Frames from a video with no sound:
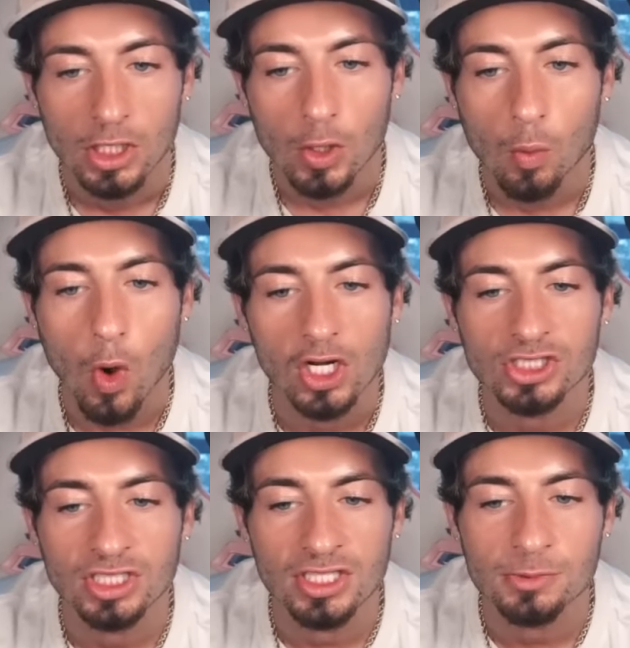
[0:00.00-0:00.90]

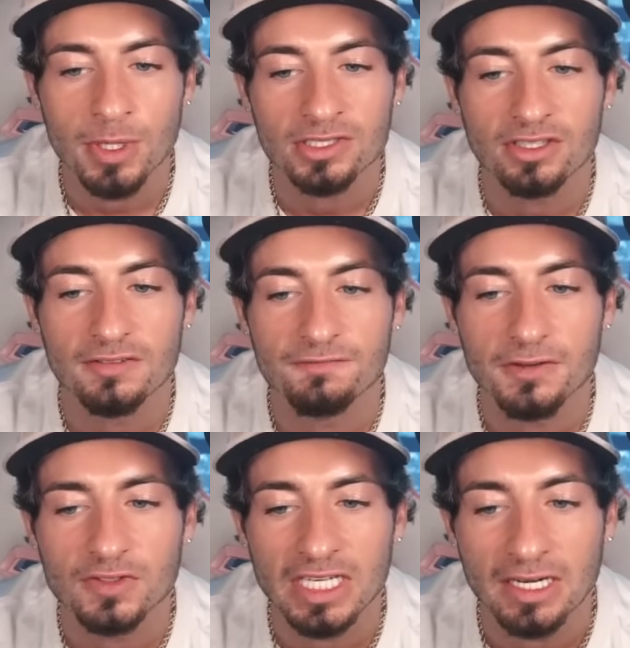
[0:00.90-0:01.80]
Washington is presently
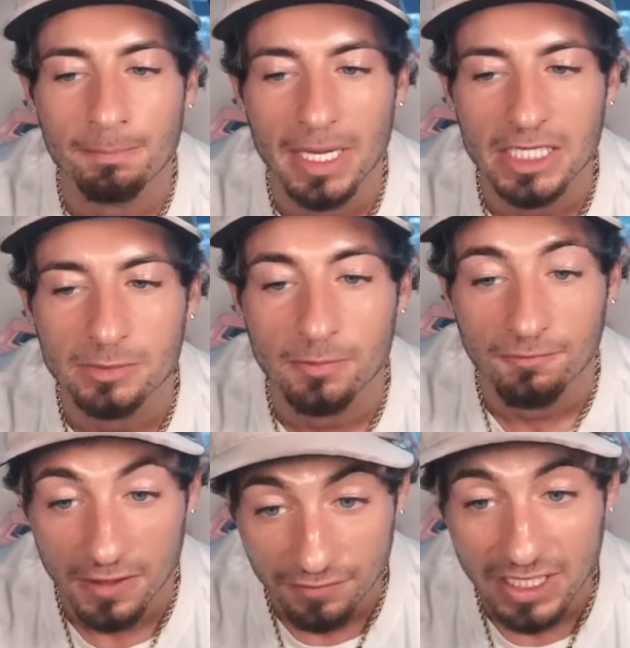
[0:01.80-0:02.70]
15 in base,
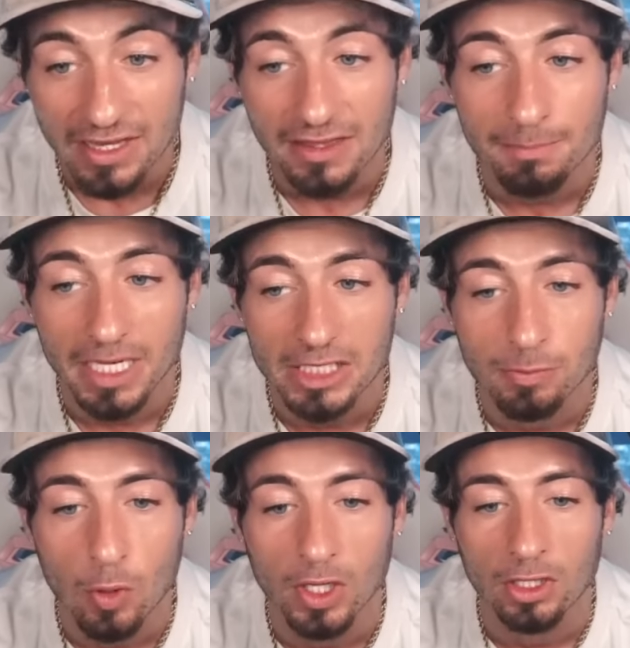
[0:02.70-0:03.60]
15th in
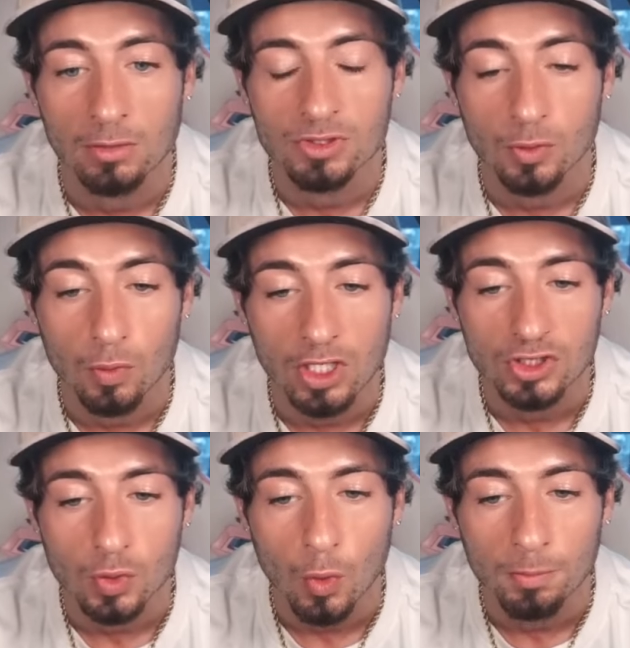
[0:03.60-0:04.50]
baseball when it comes to runs
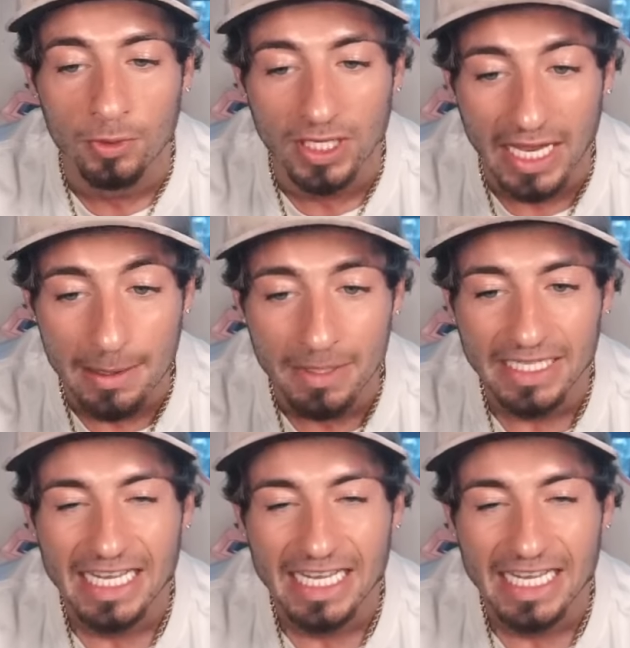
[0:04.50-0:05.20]
scored per game